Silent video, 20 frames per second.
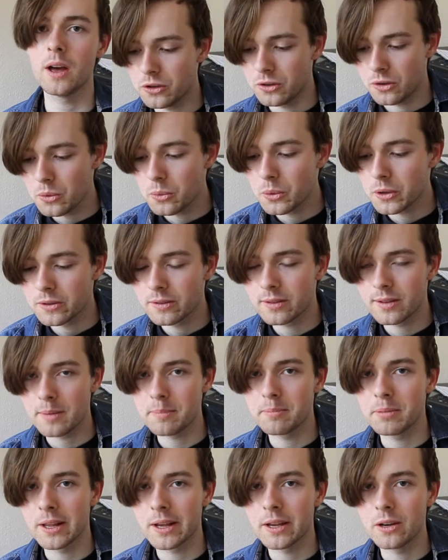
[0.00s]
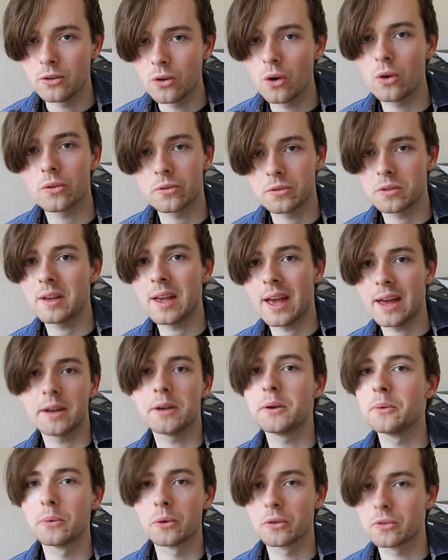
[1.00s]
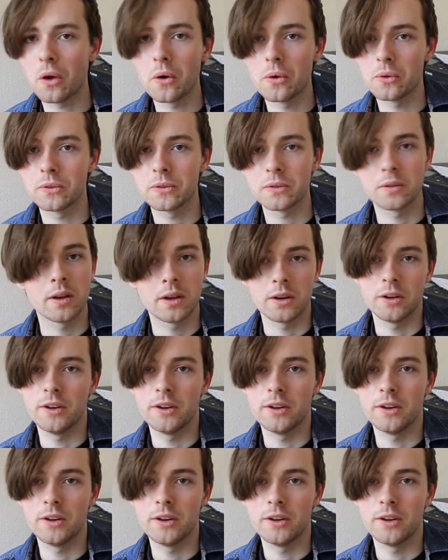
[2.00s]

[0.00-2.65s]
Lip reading: you would simply not see any results.